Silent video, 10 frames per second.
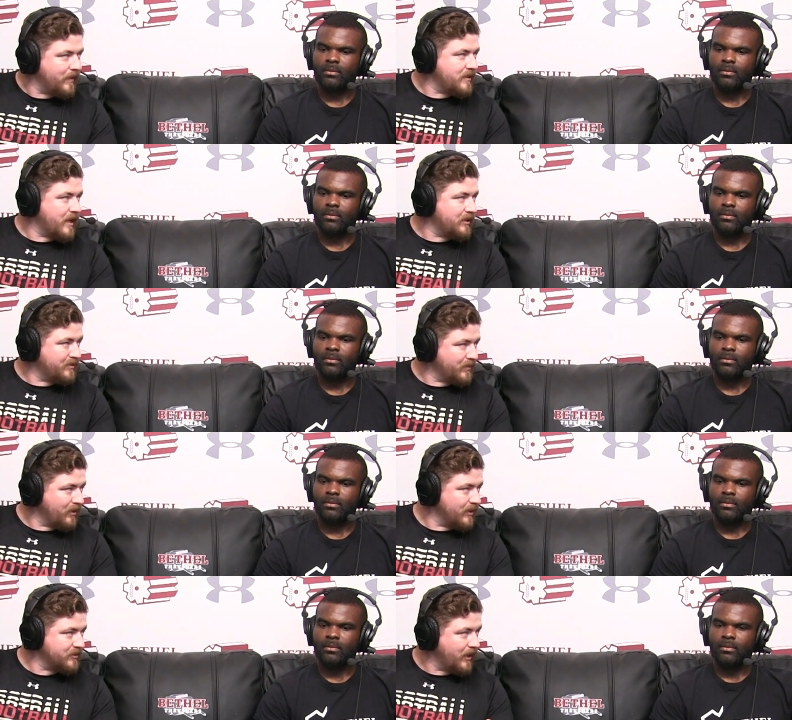Speaker 1: in the tackle for
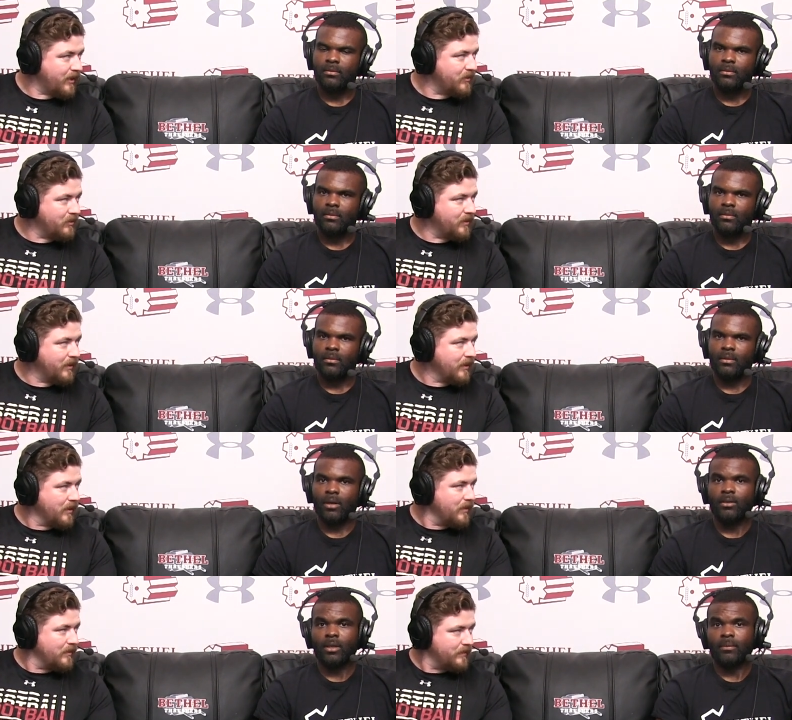loss category.
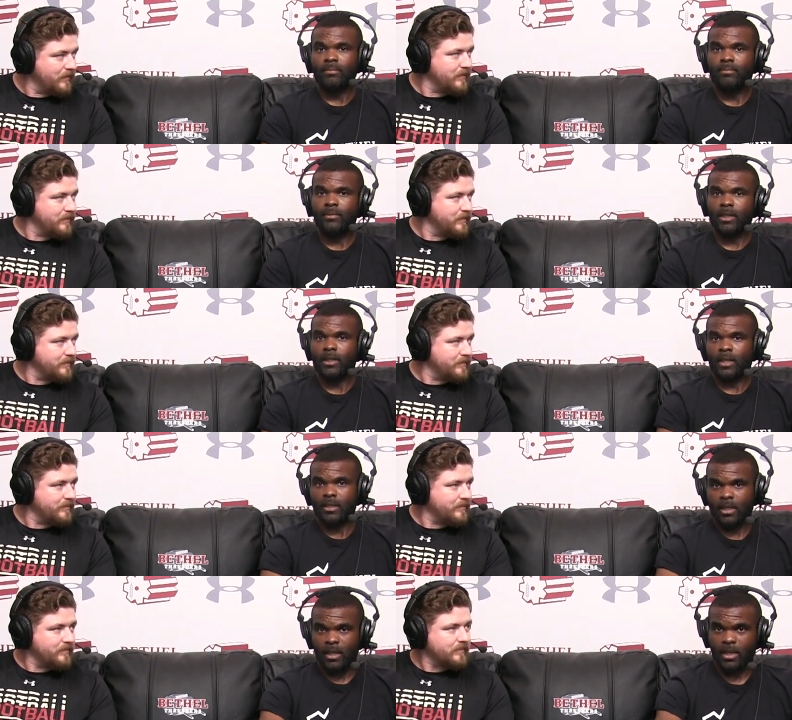Oh
Speaker 2: yeah, yeah. They
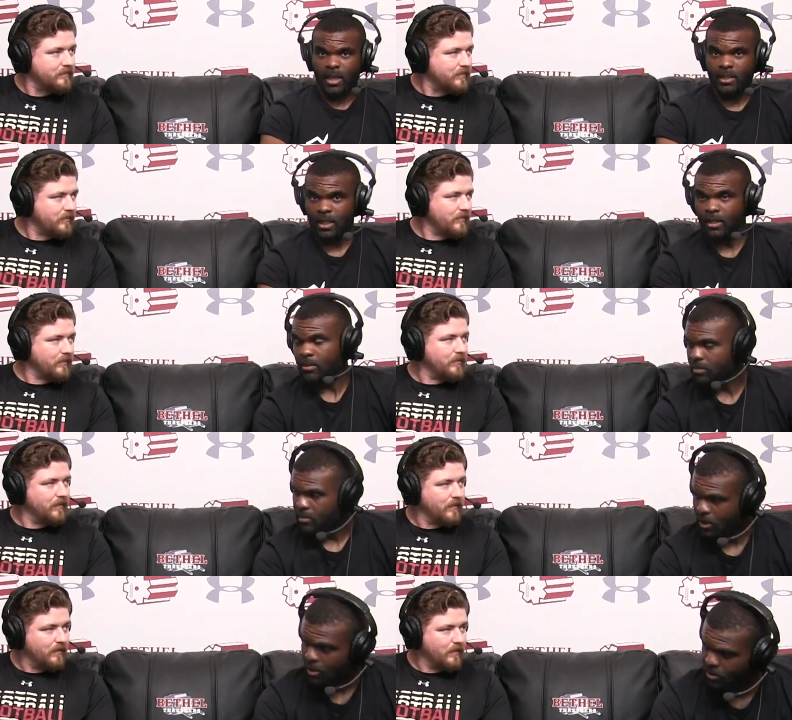they, they send them.
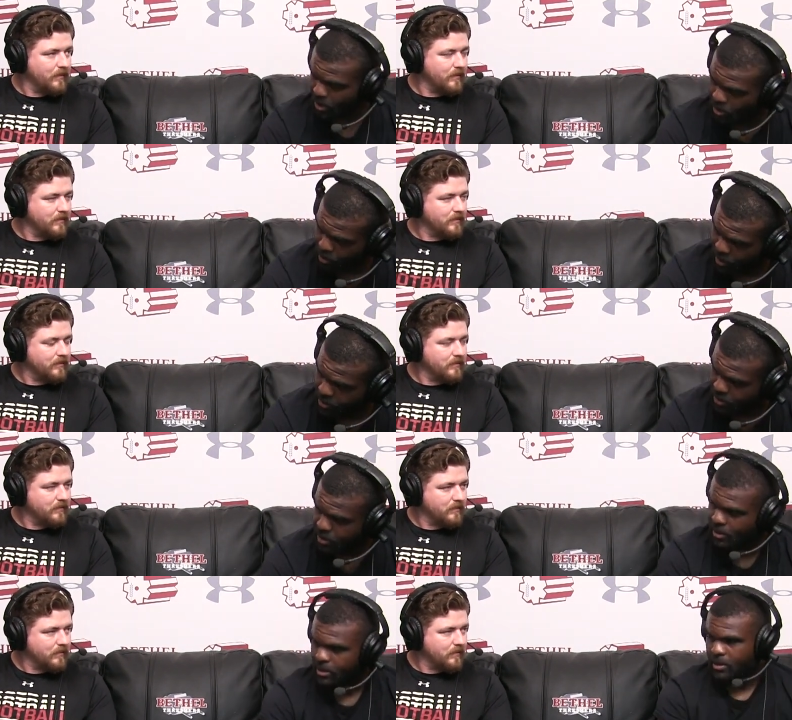They'll they'll blitz you
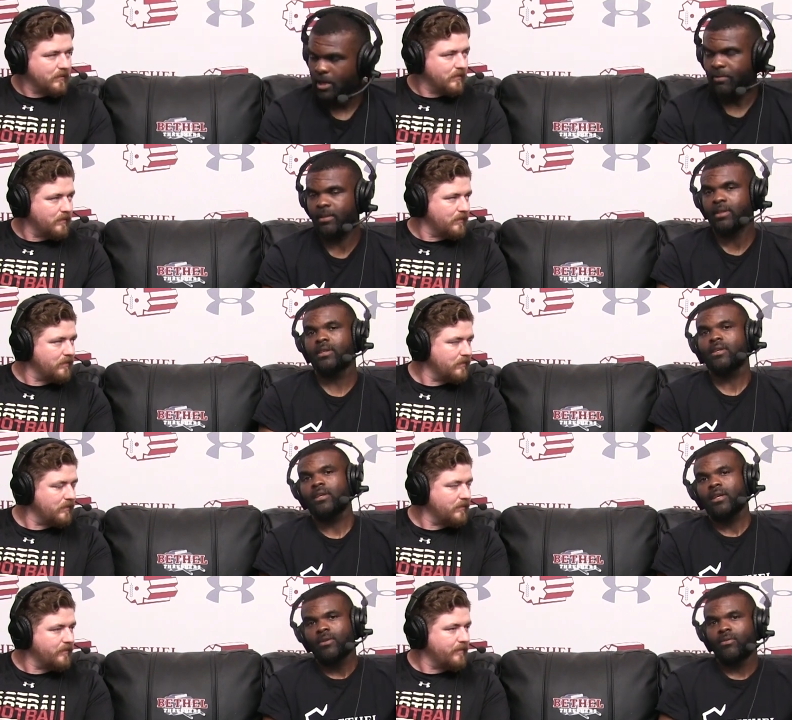and definitely
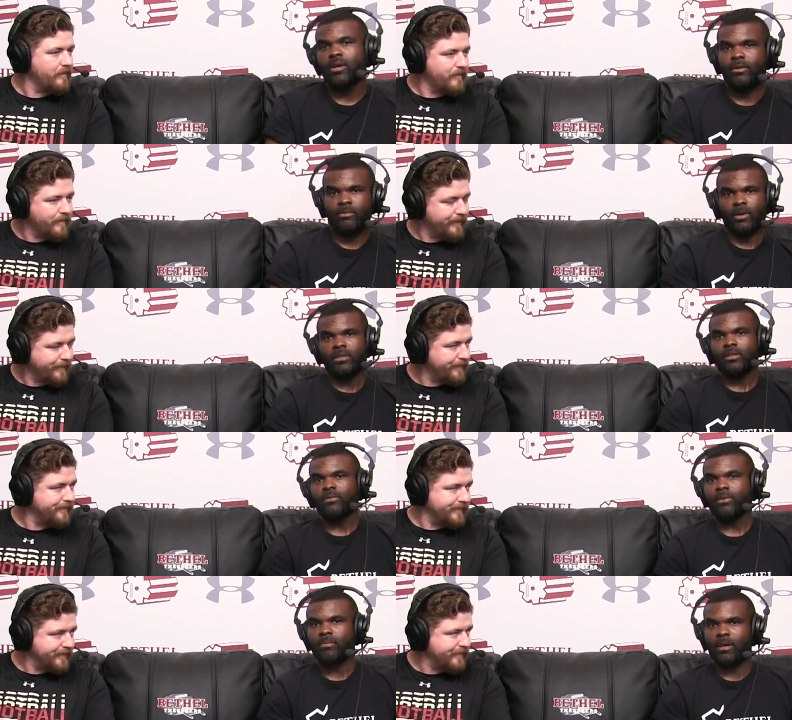run run to the
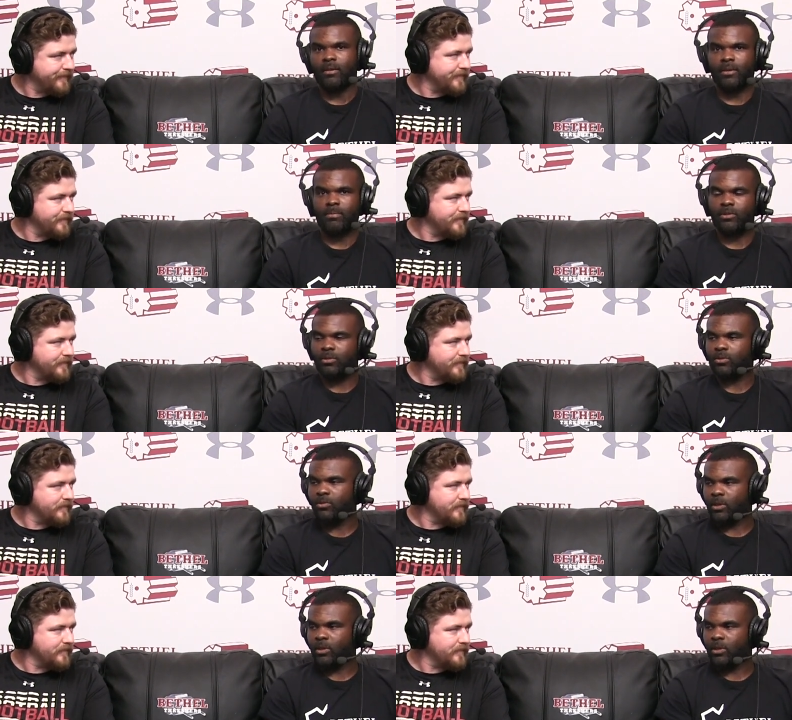football. They pursue